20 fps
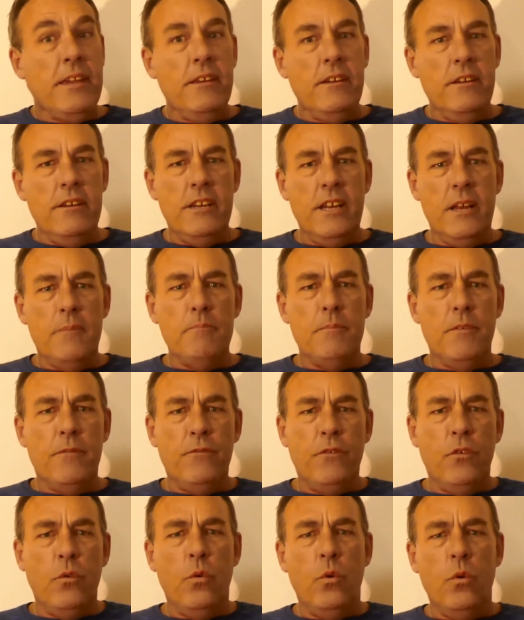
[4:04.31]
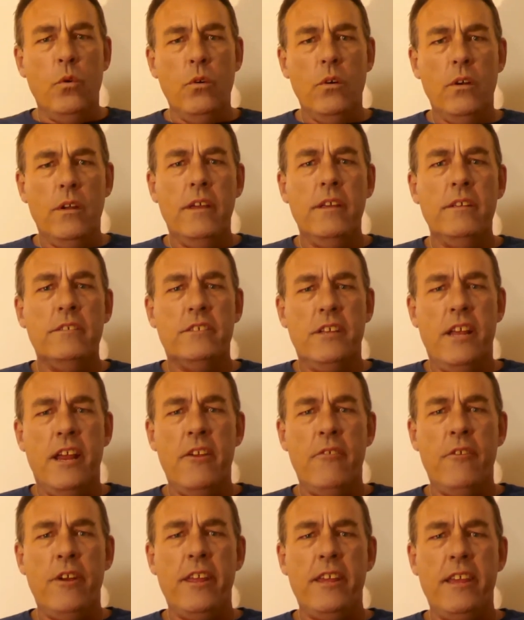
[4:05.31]
in at number 4 is
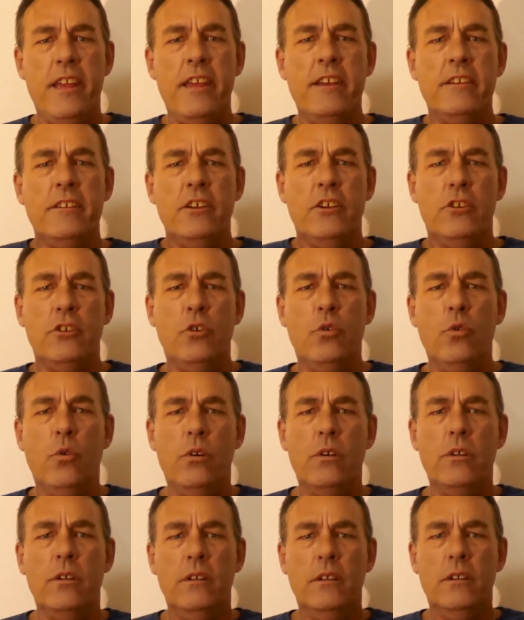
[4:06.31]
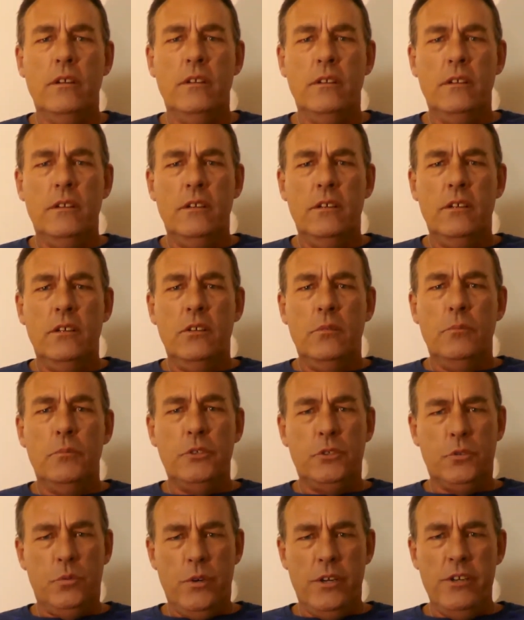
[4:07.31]
Eric Edgar Cook.
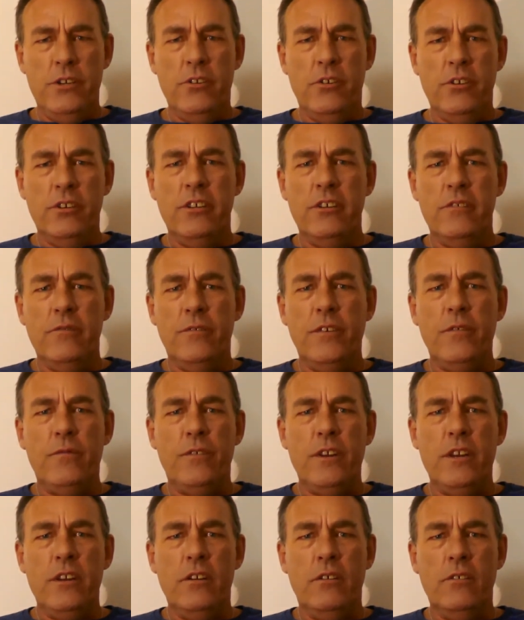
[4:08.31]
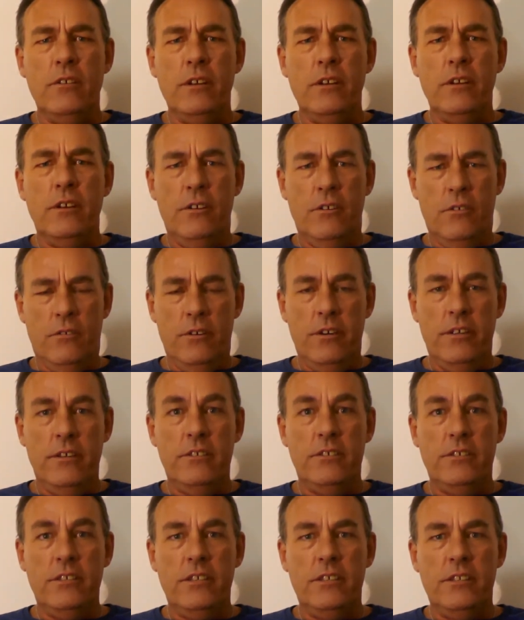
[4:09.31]
Between 1959 and
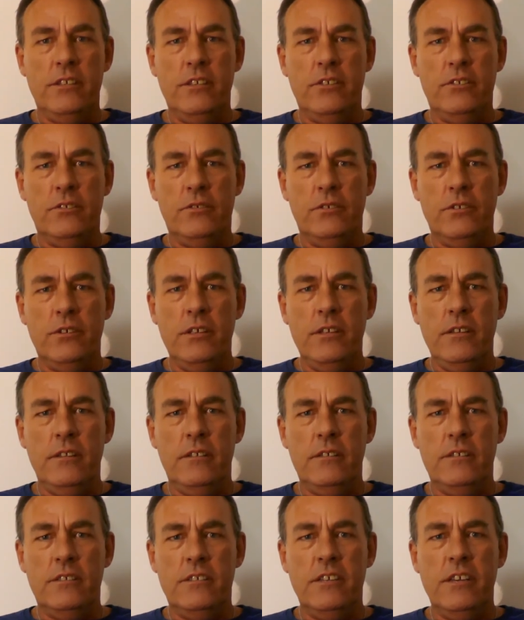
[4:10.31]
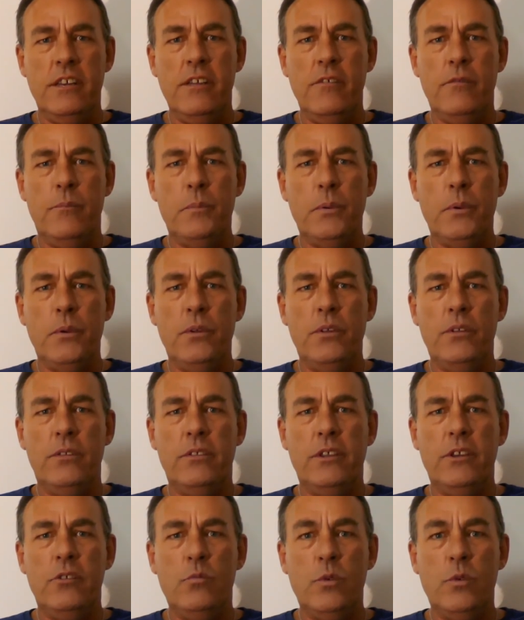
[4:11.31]
1963, the city of Perth in